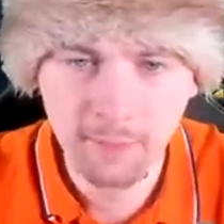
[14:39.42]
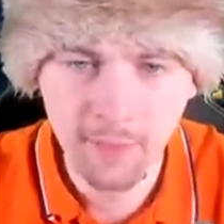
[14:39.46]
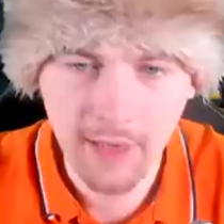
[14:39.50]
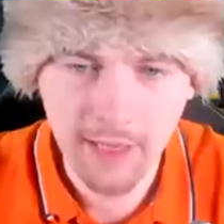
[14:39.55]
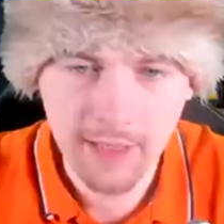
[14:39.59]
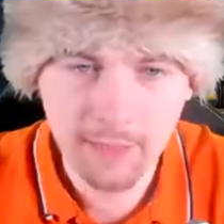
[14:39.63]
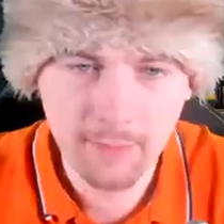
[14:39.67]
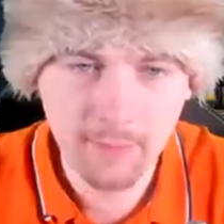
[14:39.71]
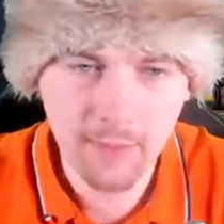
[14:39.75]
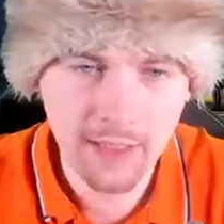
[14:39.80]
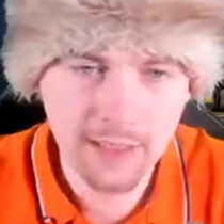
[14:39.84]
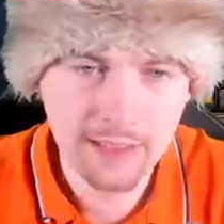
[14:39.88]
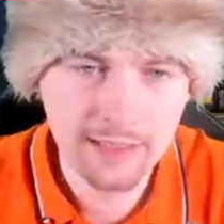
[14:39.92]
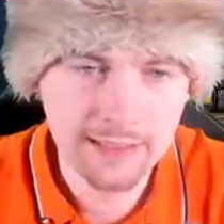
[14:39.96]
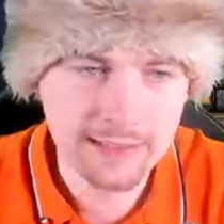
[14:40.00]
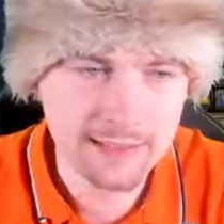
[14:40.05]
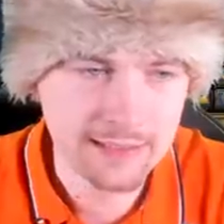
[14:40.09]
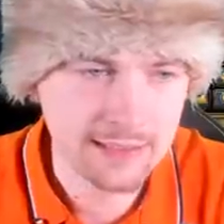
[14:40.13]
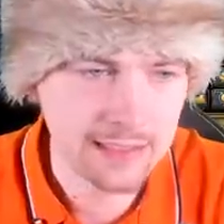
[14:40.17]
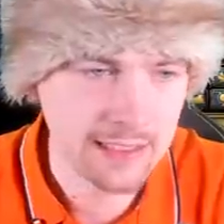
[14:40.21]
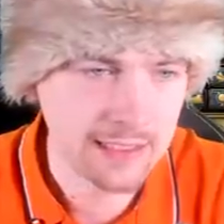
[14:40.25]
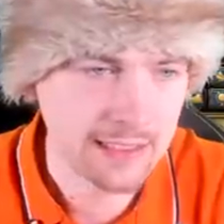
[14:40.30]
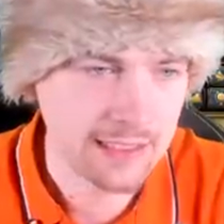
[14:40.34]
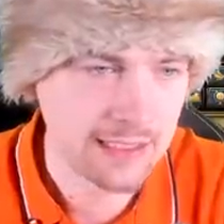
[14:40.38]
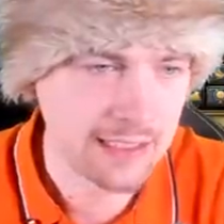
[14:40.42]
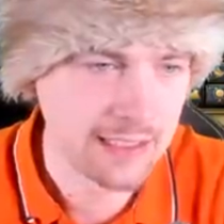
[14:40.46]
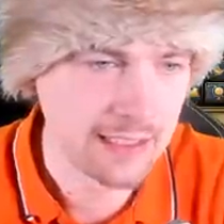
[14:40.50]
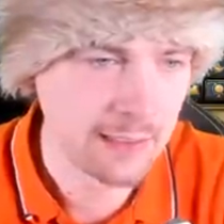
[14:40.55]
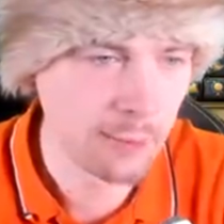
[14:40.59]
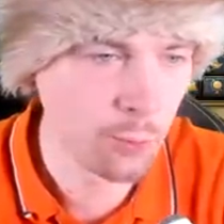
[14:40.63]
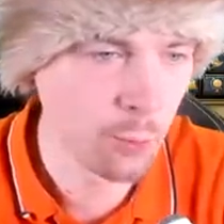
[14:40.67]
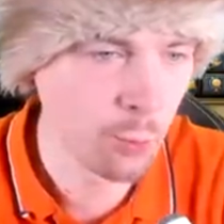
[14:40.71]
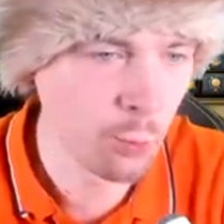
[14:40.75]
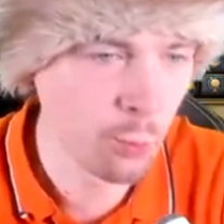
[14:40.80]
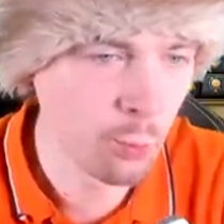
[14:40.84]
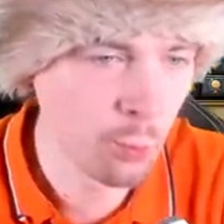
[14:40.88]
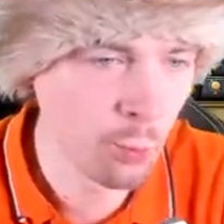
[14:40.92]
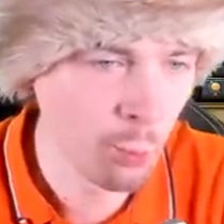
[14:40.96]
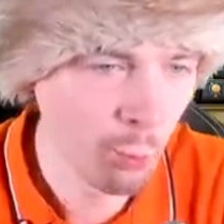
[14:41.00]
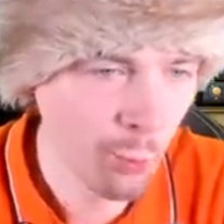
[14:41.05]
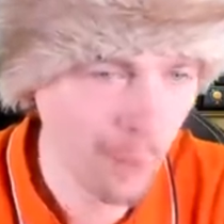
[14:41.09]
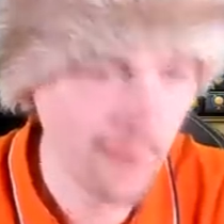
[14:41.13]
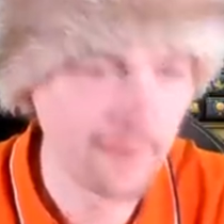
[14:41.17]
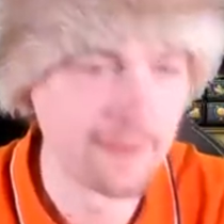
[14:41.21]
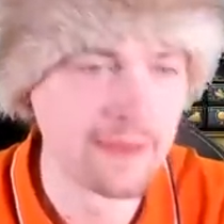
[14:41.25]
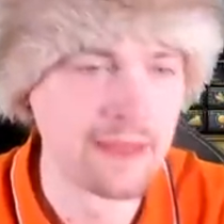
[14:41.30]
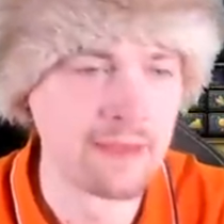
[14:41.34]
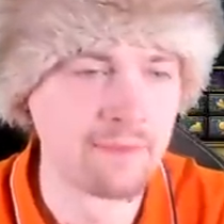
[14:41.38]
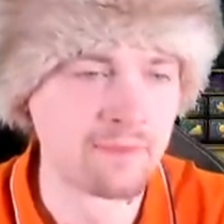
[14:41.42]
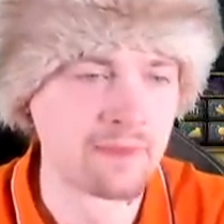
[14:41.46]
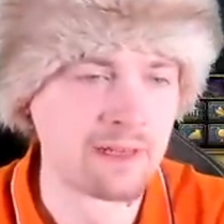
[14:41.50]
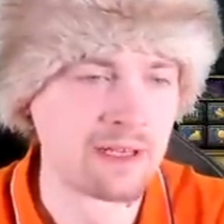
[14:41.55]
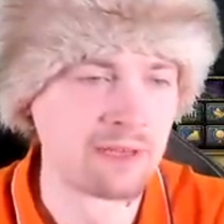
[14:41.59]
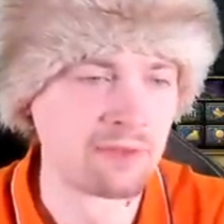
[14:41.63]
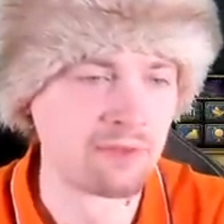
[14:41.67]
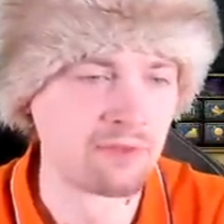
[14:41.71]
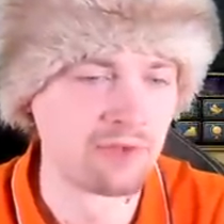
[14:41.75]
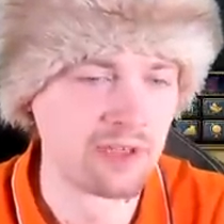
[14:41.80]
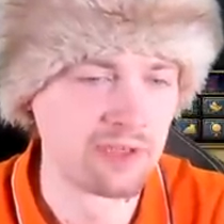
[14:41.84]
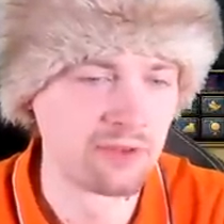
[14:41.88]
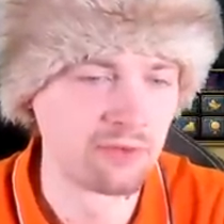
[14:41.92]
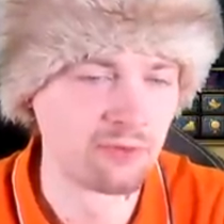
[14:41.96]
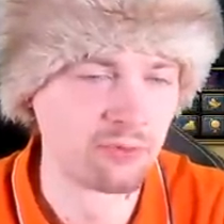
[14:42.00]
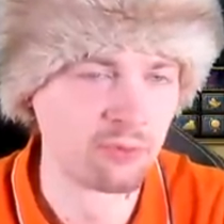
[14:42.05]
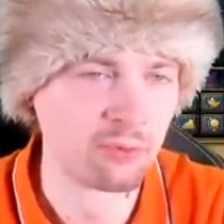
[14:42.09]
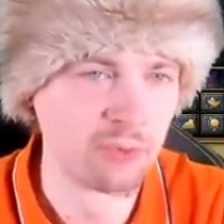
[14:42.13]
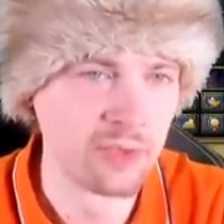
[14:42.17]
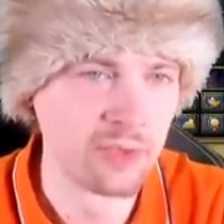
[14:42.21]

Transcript: Parma is lacking one dev click to get to